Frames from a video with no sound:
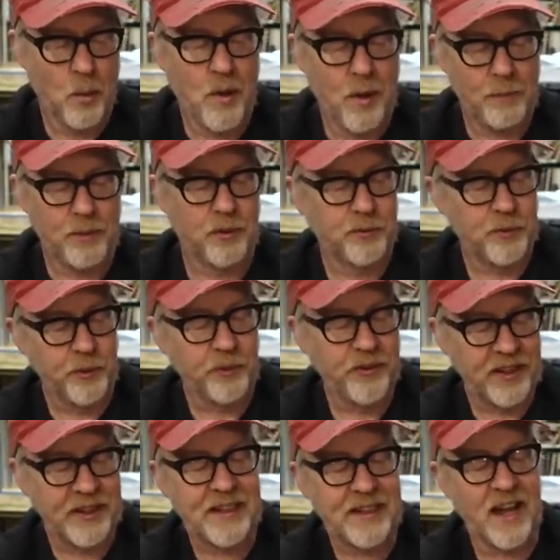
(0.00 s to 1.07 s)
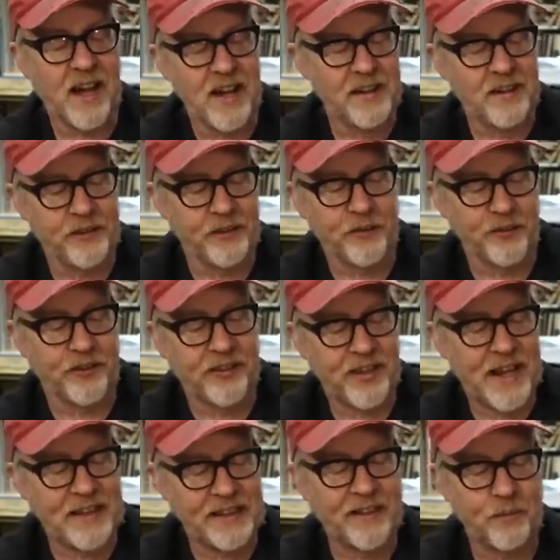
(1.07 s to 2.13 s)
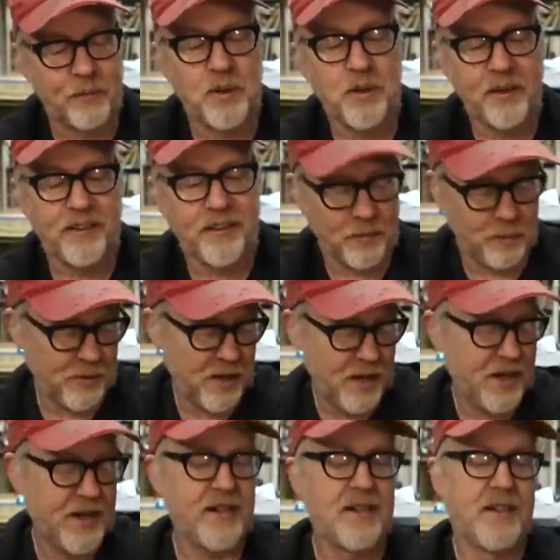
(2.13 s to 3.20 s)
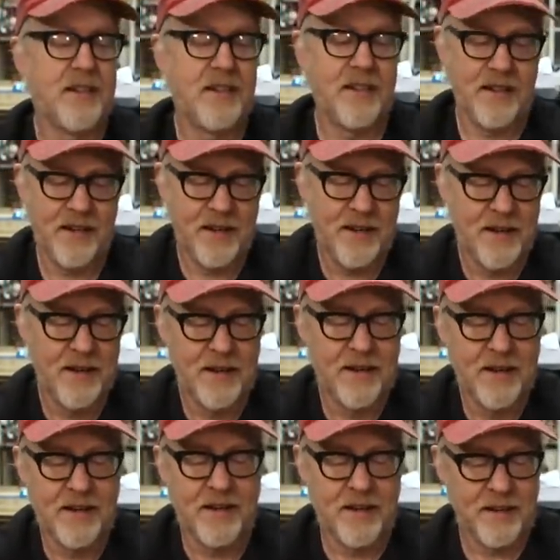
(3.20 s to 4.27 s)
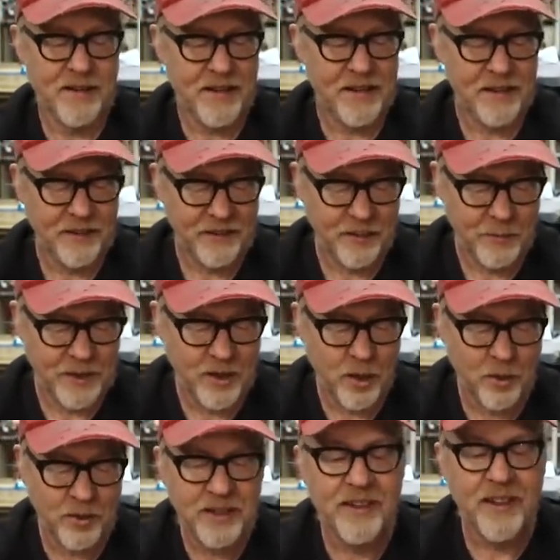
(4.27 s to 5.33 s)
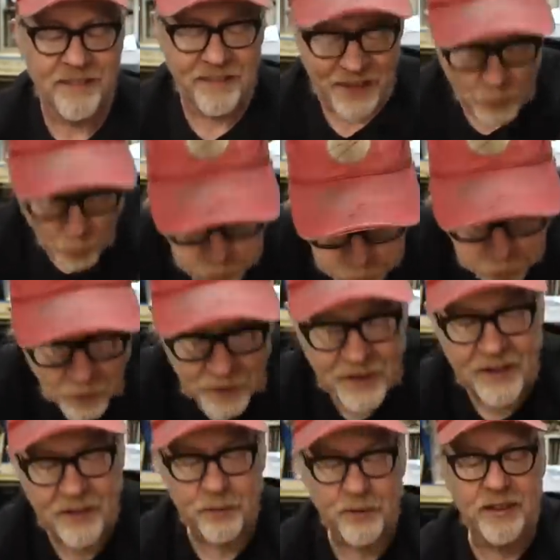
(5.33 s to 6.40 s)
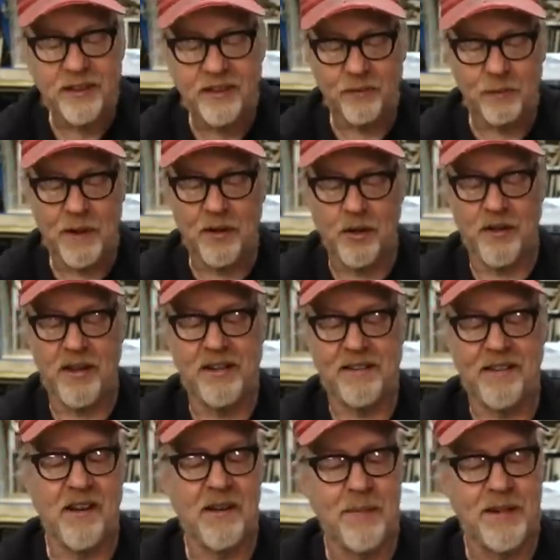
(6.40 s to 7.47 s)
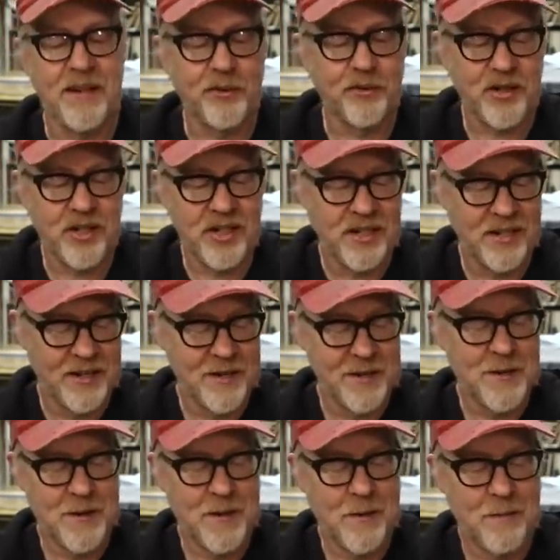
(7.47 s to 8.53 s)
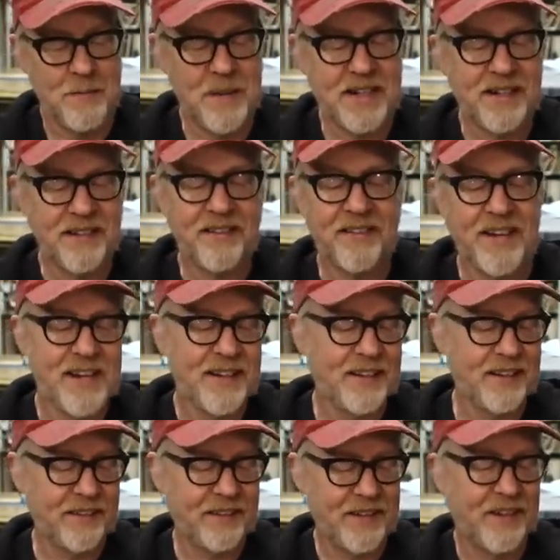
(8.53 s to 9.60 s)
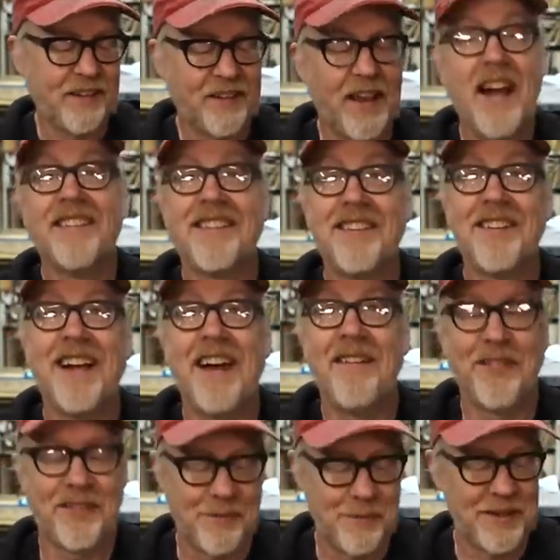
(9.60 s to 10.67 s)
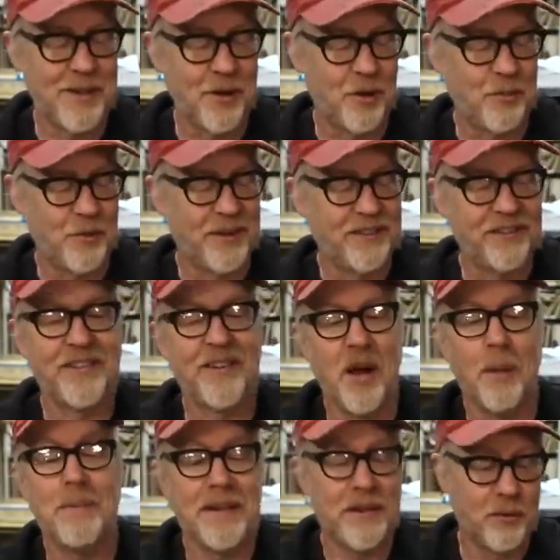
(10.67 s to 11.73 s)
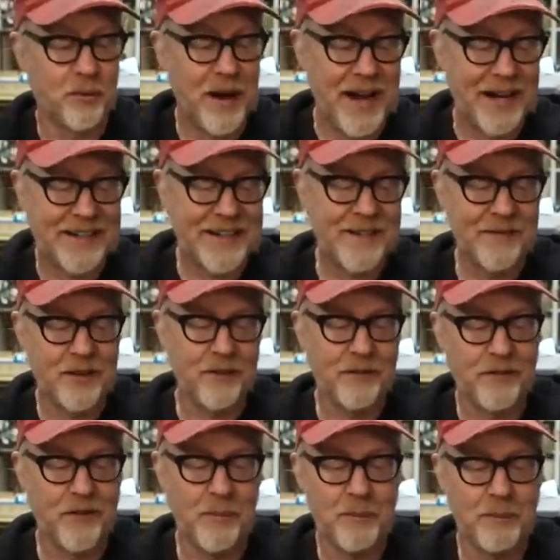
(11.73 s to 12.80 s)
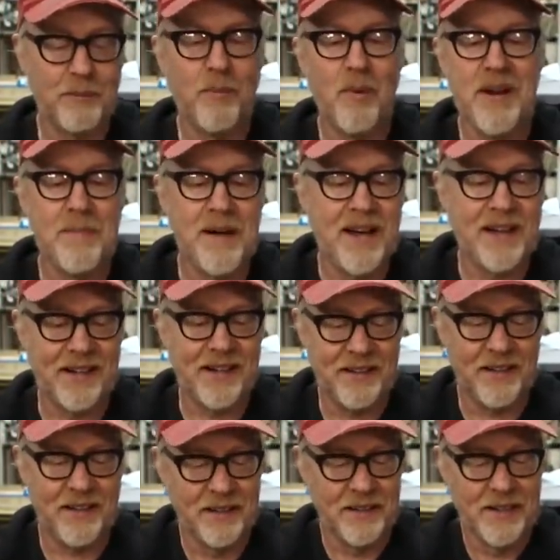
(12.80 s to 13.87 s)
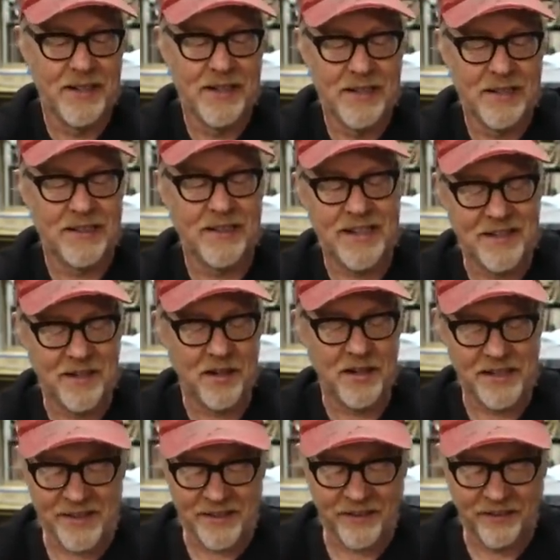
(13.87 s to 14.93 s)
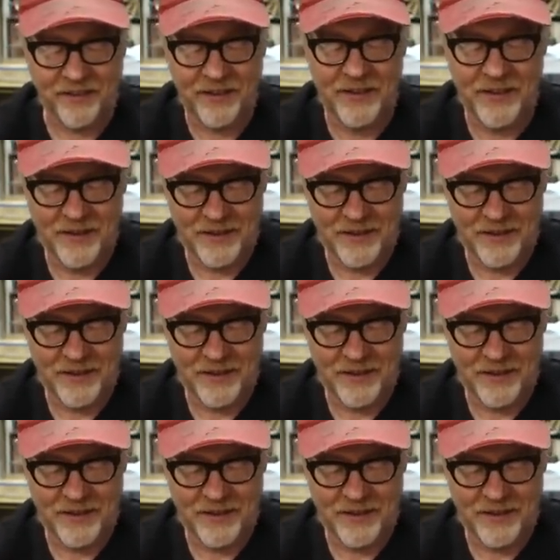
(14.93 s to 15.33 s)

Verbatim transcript: while perusing the aisles of Sally's beauty supply that somebody already does that. and I don't need to spend all that time and energy making sanding sticks. I still have some of the old ones up in the rack, even from way back in the late 90s.